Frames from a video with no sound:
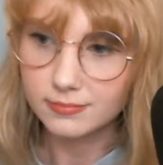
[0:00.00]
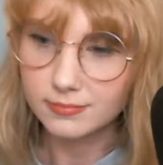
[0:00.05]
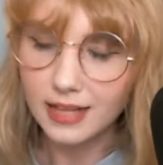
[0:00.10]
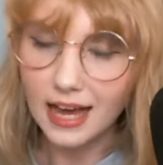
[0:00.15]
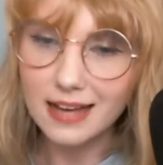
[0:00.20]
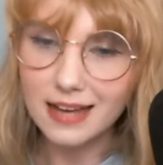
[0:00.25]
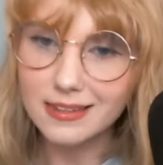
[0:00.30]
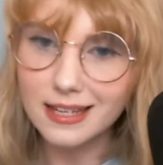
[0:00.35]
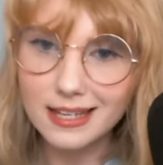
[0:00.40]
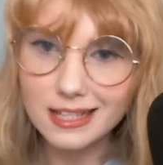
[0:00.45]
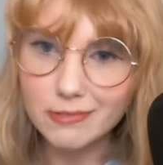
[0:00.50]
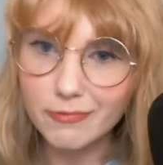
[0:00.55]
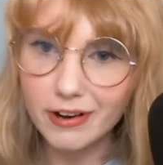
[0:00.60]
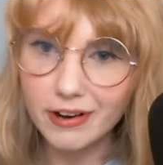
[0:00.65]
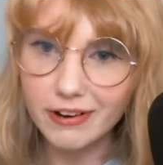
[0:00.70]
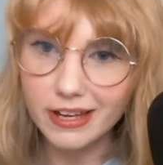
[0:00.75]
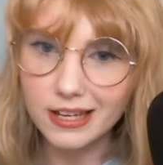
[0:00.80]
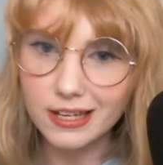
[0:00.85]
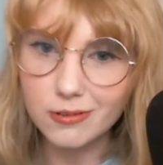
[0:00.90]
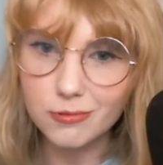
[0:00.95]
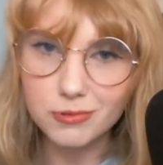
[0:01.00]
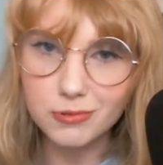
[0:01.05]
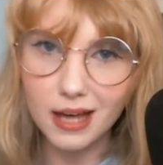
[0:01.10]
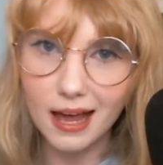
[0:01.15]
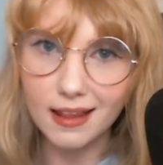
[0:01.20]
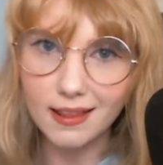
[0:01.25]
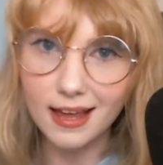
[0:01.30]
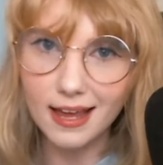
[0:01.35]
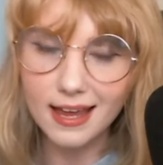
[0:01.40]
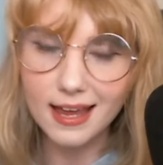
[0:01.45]
I think it's very cute.
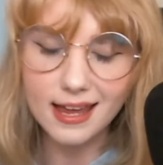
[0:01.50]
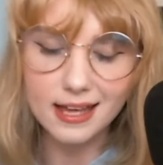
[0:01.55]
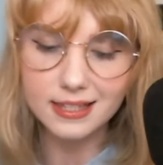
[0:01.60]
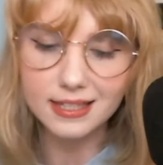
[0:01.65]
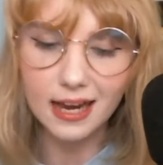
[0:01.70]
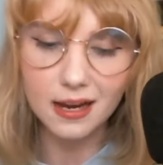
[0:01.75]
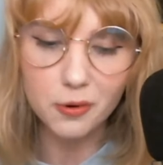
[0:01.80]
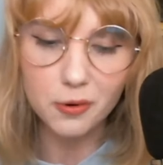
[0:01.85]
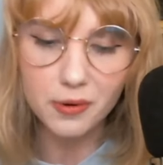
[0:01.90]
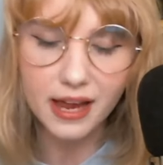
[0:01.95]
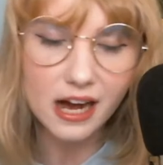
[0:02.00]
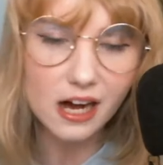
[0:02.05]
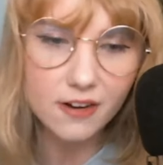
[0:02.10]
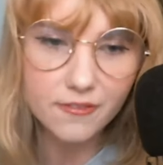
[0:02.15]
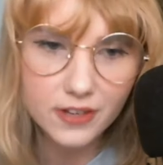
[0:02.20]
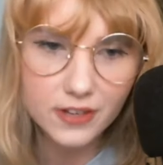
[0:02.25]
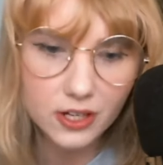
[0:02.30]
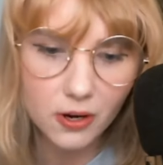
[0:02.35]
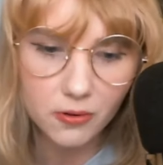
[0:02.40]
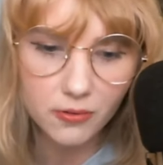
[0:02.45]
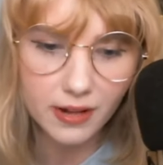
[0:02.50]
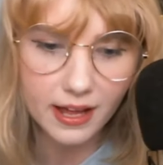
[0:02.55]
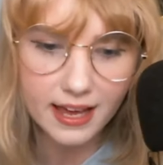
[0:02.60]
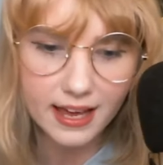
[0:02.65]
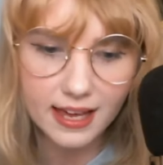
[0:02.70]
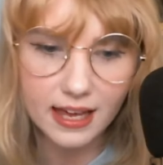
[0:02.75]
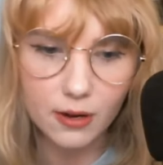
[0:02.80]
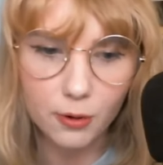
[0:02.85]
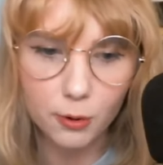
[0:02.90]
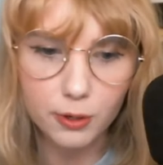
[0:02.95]
I like it. I don't care if you don't
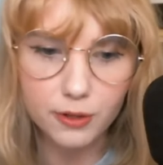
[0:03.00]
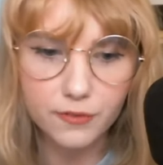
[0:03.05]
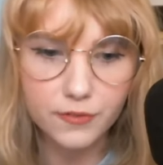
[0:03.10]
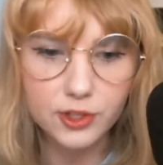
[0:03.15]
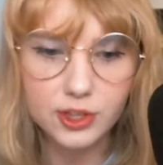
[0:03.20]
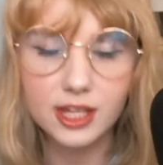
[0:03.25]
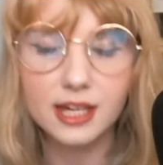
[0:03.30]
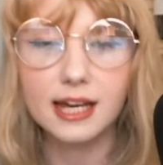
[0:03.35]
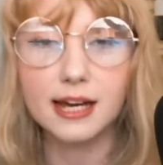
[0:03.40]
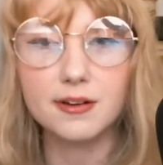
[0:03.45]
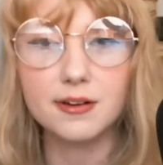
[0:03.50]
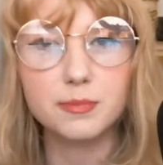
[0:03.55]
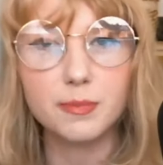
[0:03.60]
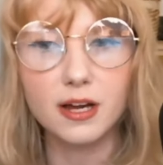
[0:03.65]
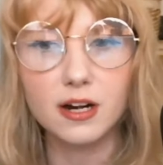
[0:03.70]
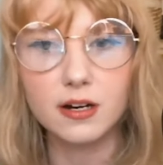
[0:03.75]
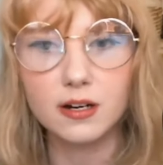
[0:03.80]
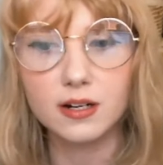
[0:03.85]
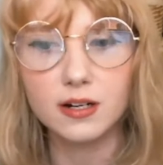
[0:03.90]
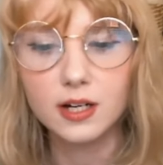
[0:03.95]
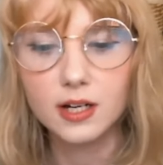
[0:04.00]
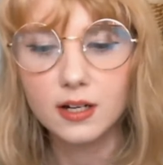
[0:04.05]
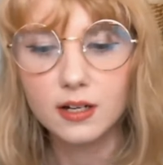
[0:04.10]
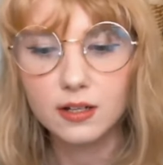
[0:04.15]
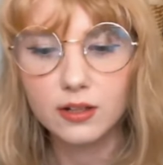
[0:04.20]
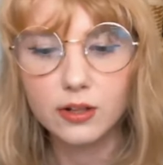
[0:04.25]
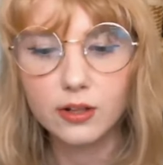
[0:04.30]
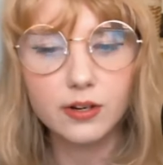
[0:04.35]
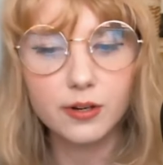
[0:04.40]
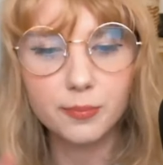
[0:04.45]
like it or if you think I was better
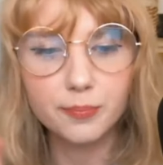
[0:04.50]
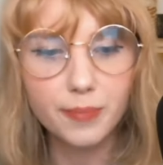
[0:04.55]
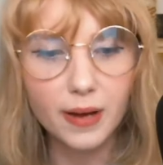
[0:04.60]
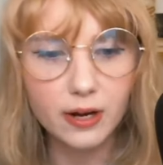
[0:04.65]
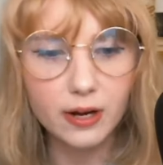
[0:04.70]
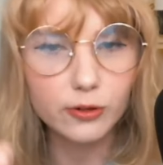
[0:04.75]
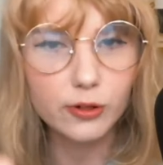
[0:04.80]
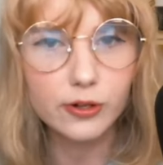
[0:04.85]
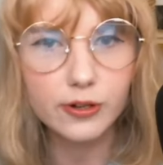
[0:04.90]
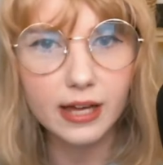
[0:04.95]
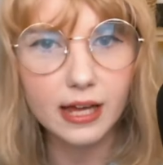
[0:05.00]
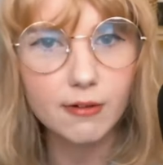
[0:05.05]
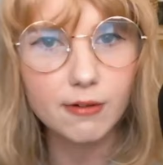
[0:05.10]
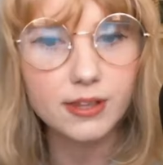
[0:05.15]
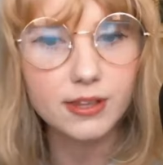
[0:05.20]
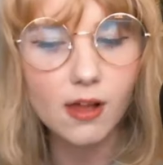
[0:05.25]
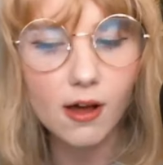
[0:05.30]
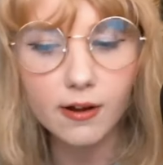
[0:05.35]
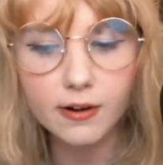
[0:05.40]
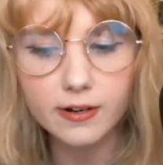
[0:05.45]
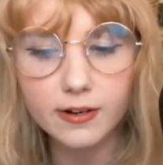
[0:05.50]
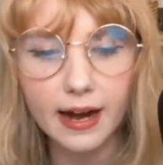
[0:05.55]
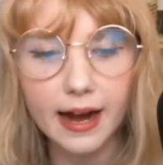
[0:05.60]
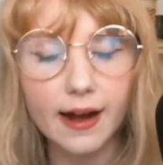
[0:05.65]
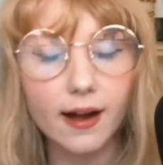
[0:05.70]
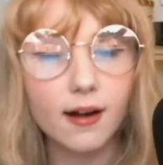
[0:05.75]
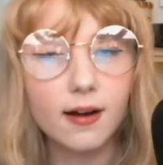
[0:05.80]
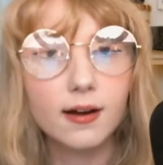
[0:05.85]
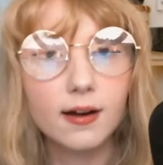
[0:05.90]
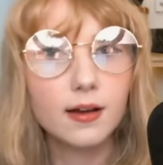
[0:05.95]
looking with longer
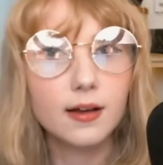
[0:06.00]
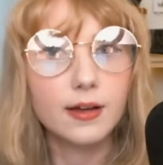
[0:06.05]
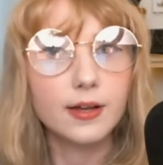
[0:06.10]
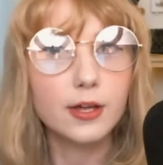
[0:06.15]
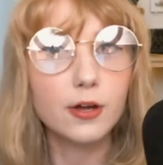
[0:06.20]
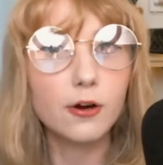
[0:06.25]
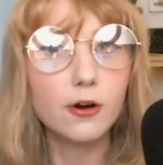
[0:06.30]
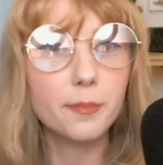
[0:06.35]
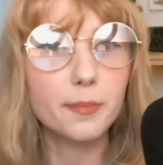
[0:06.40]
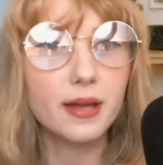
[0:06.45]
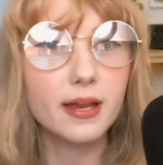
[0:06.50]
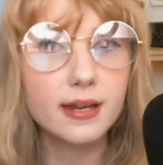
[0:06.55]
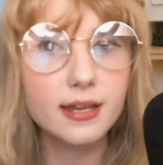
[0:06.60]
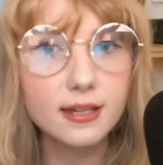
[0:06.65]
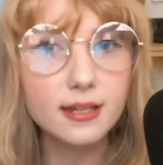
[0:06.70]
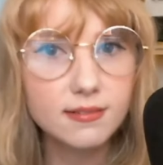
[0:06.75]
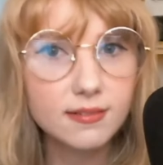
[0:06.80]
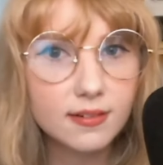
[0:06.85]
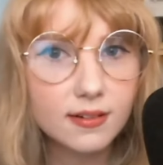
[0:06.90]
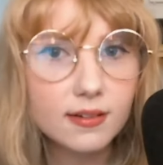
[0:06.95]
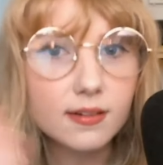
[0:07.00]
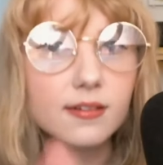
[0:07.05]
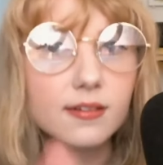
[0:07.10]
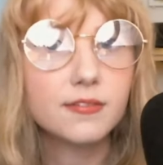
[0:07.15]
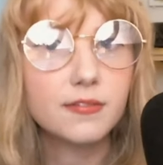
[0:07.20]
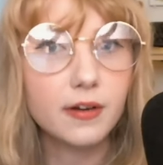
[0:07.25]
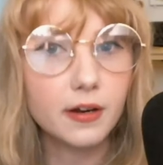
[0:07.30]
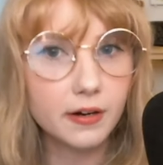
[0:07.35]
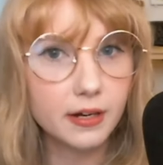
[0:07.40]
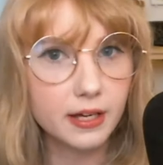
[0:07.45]
hair. Your opinion?
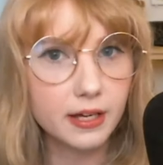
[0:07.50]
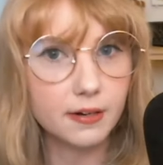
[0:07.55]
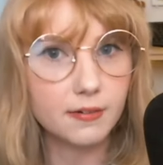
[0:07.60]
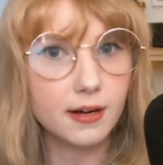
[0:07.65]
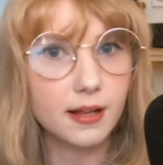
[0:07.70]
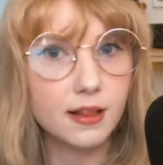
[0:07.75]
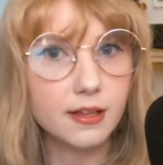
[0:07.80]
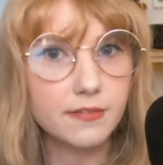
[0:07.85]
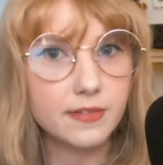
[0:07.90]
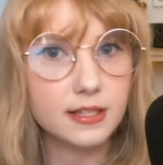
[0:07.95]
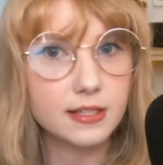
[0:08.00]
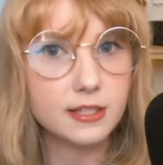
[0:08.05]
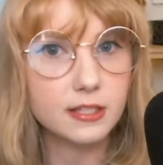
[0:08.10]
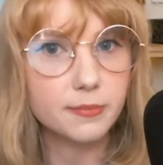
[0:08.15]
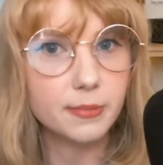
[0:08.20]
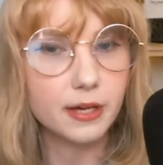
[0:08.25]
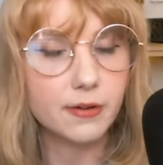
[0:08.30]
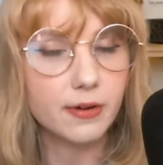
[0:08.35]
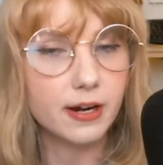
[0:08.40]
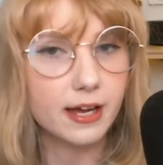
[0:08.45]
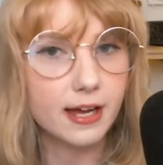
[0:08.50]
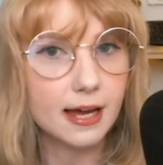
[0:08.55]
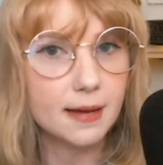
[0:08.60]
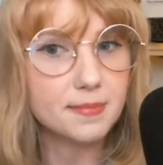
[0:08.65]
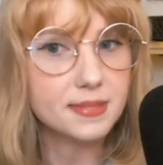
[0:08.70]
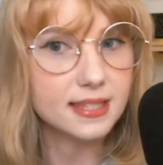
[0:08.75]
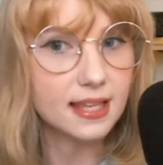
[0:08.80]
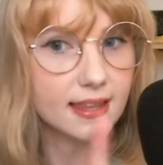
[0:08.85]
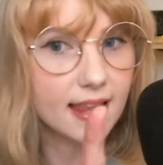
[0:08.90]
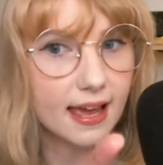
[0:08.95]
Very irrelevant to me when it comes
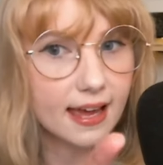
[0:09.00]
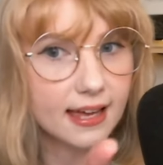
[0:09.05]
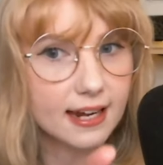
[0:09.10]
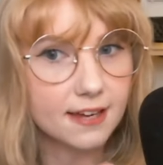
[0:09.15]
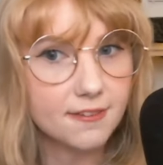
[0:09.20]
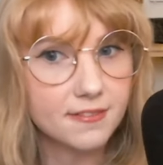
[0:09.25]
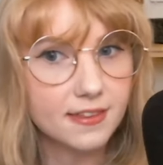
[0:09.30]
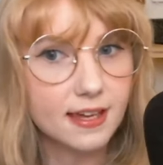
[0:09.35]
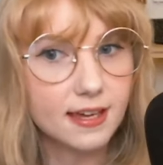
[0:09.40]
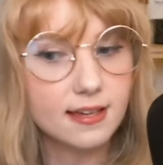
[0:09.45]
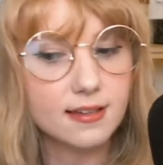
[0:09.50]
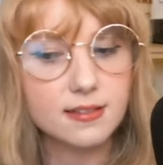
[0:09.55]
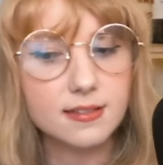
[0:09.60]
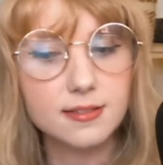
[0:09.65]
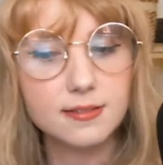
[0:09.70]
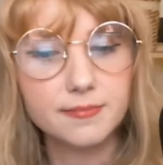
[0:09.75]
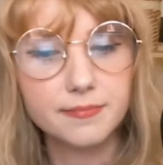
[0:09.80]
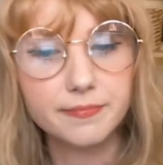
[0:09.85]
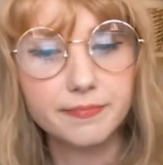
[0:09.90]
to negative things.